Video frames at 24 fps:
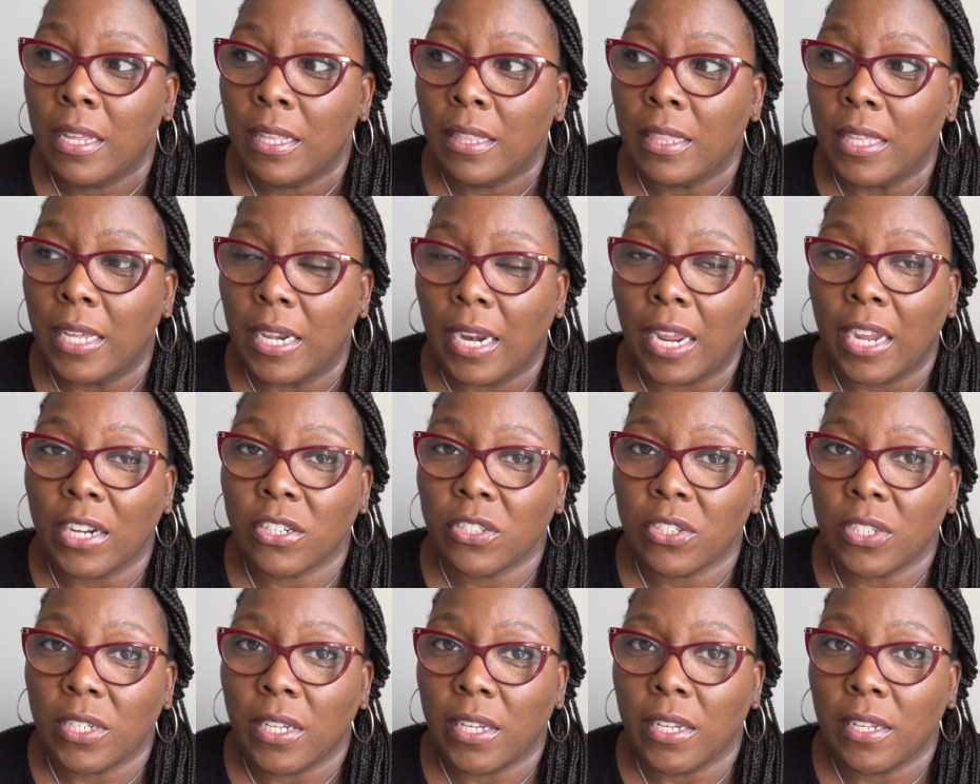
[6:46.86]
that
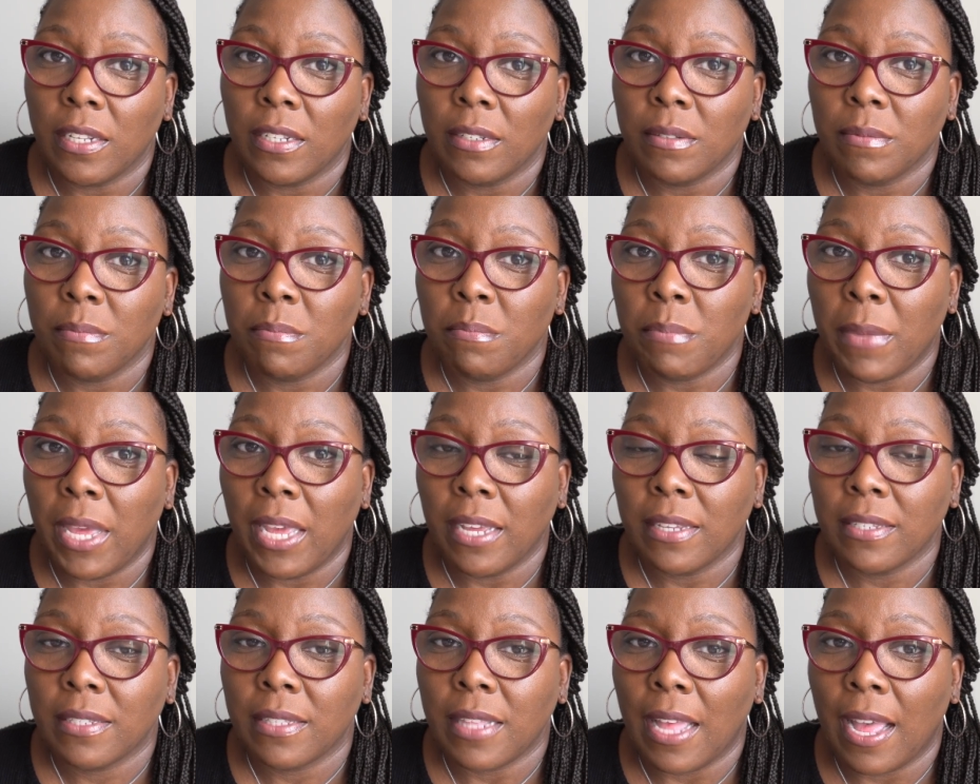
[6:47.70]
actually
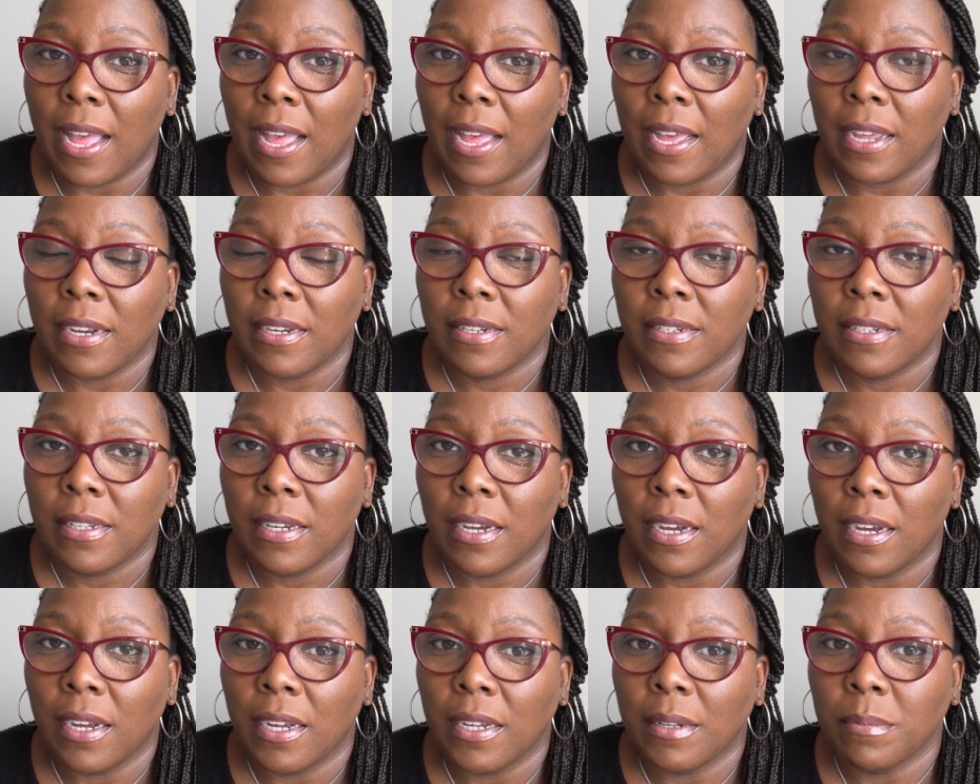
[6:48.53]
makes that
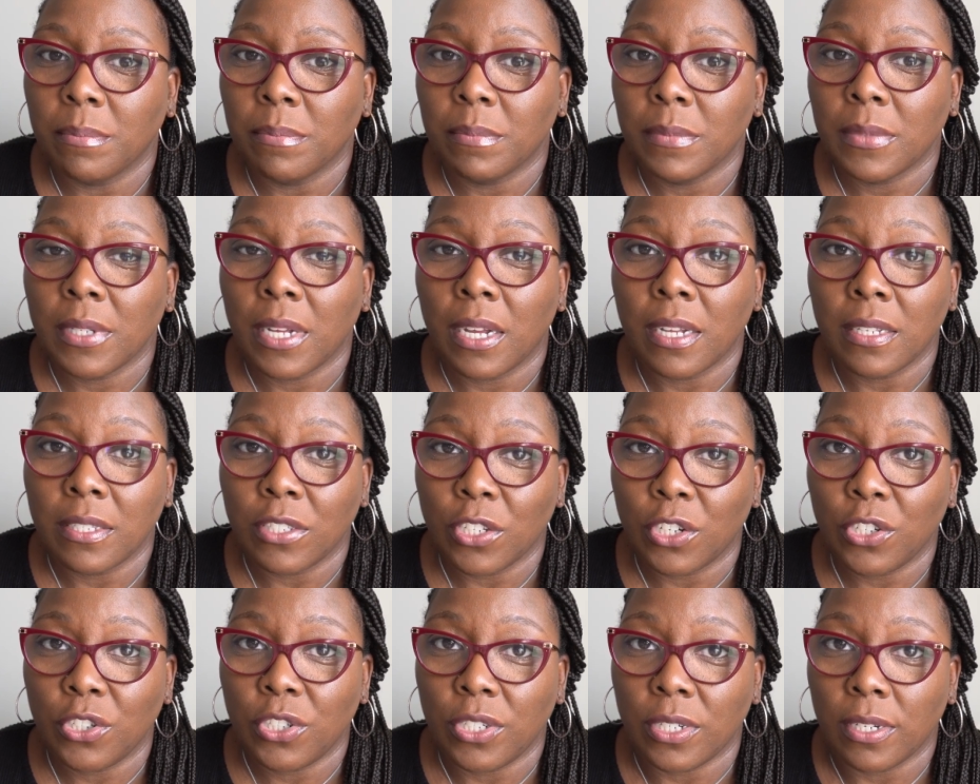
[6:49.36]

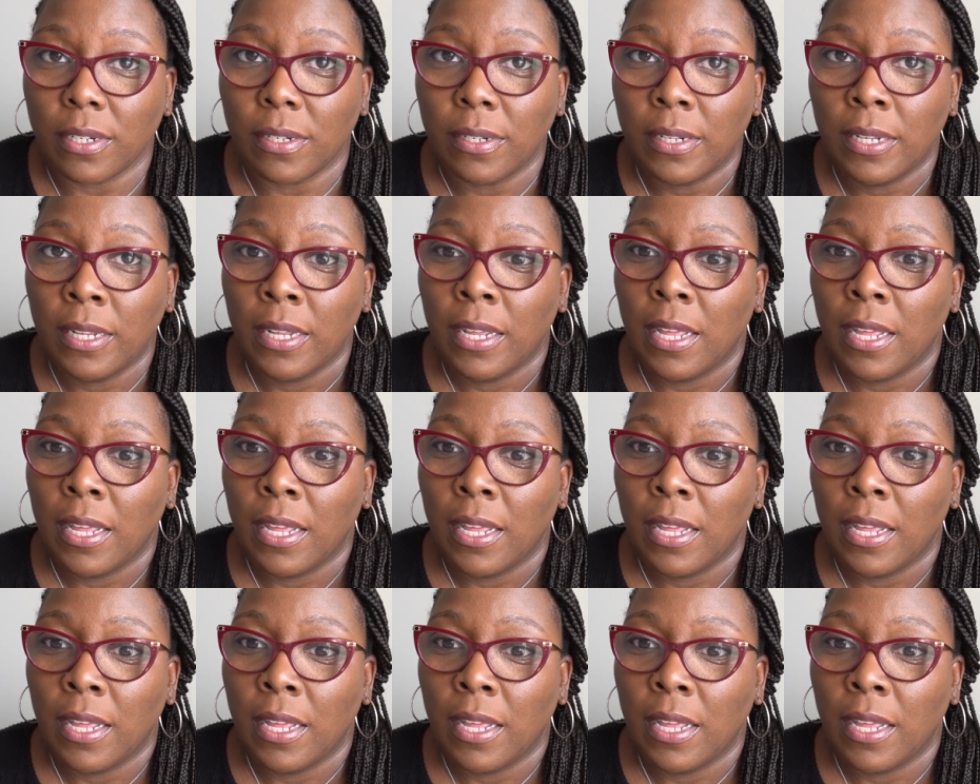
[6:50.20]
assertion